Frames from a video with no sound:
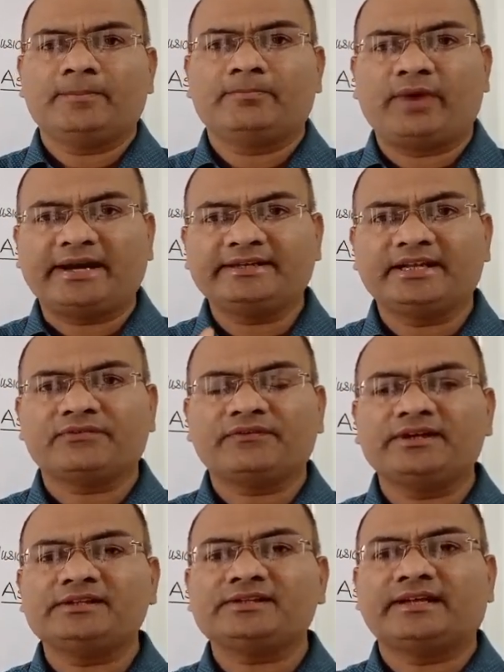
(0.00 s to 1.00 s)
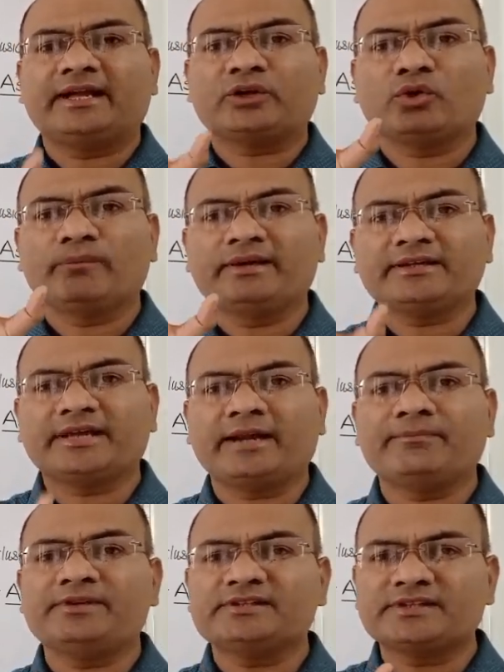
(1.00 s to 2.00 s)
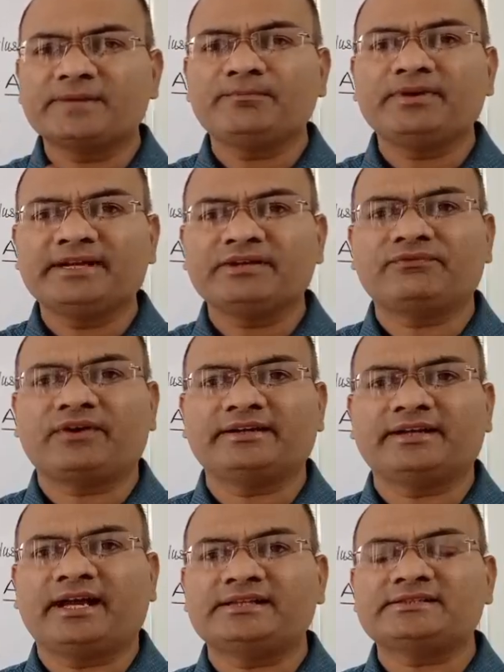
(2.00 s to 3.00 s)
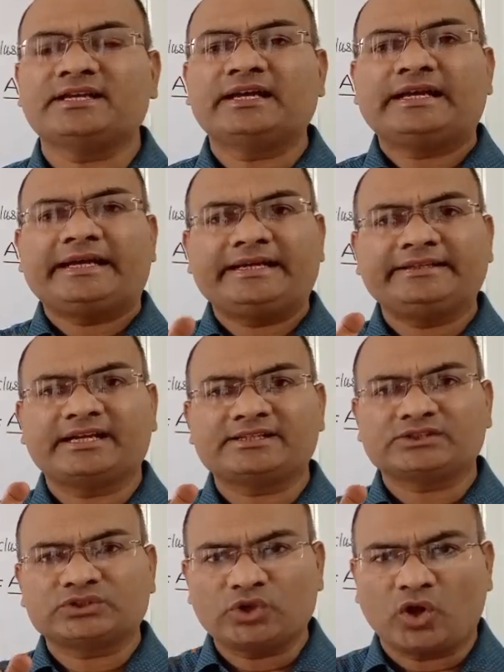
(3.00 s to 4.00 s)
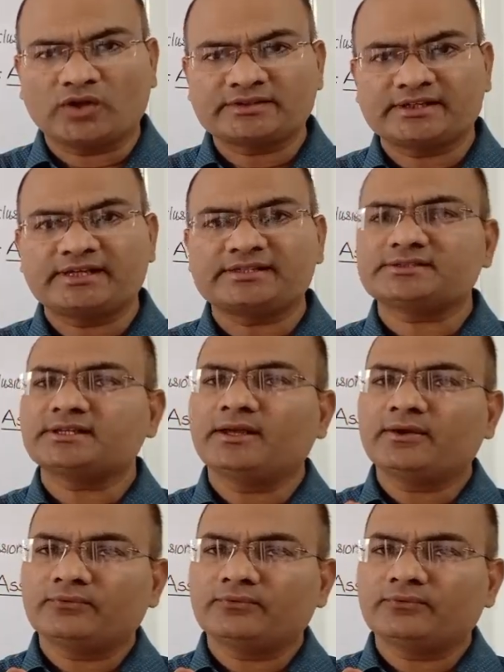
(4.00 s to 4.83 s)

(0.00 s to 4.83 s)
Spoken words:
My dear friends, an argument can be simply defined as it has clauses,